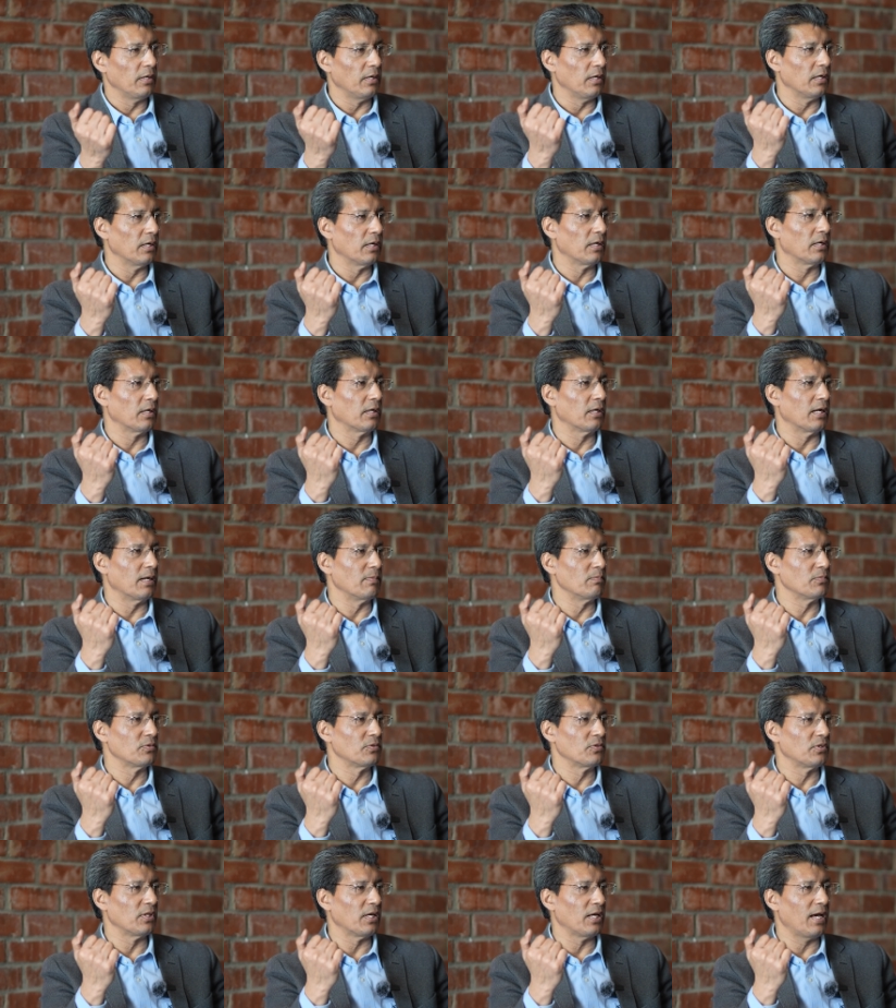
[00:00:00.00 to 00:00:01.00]
here comes
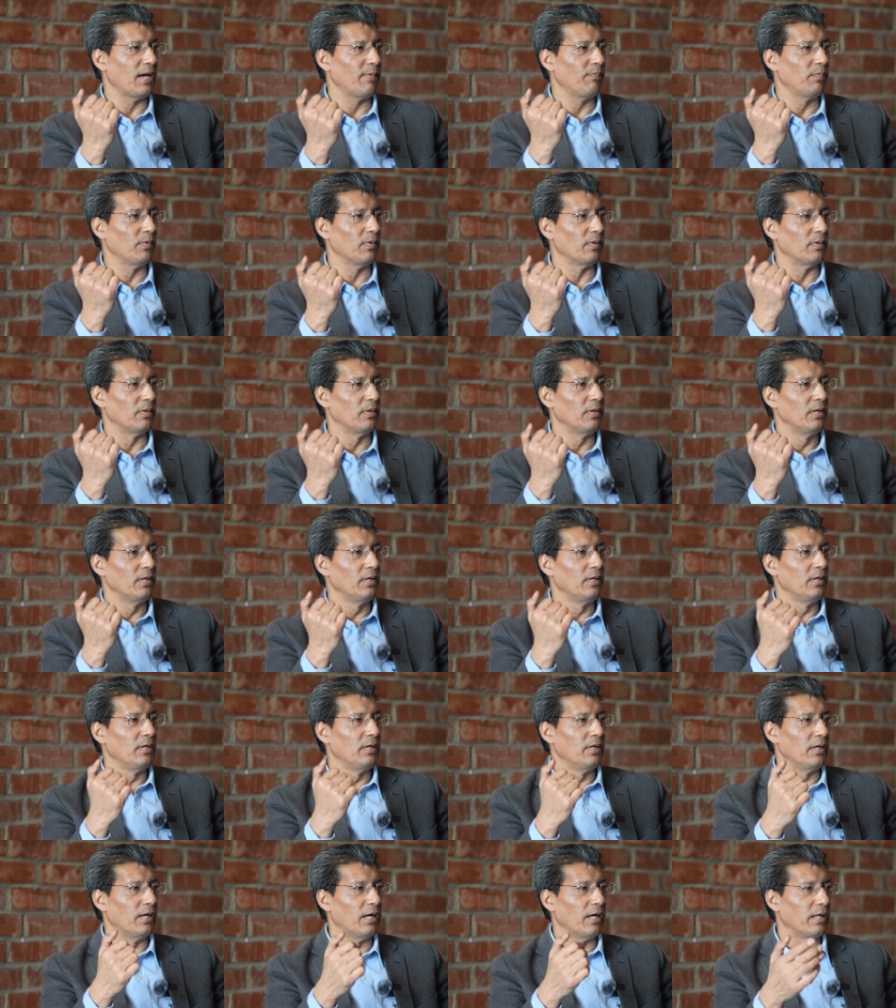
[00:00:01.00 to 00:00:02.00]
now. The Apple.
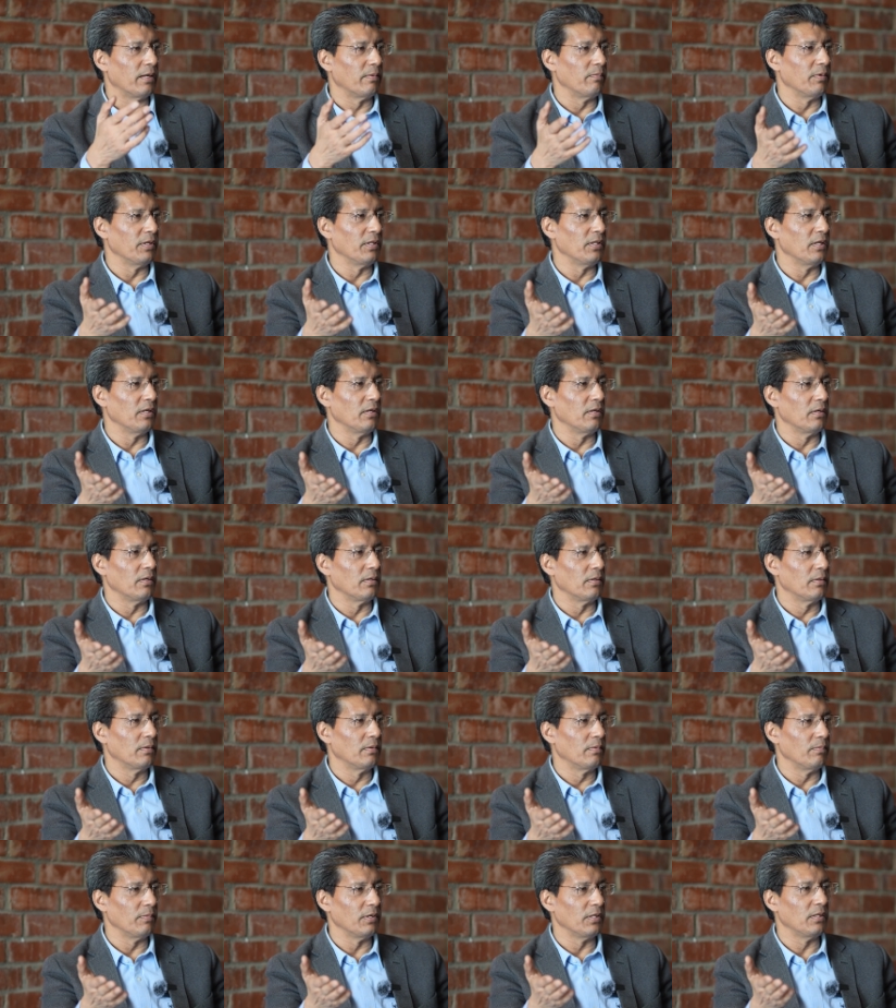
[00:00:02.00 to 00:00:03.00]

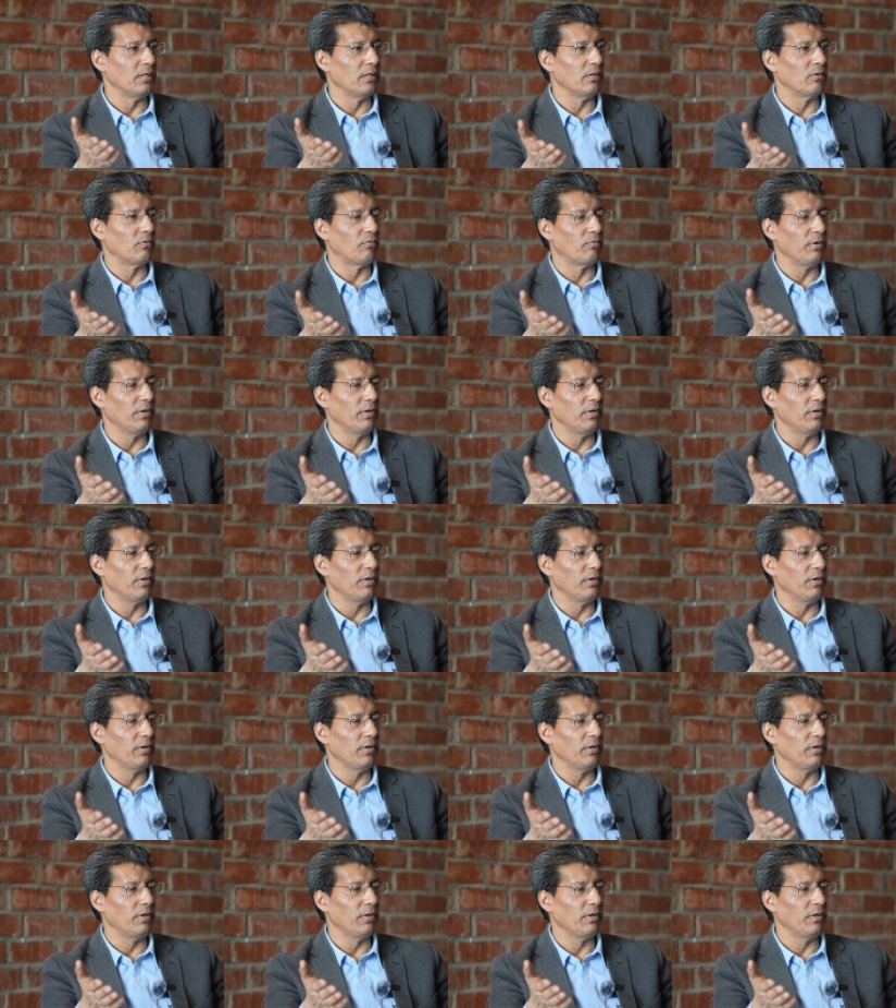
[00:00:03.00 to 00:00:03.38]
And within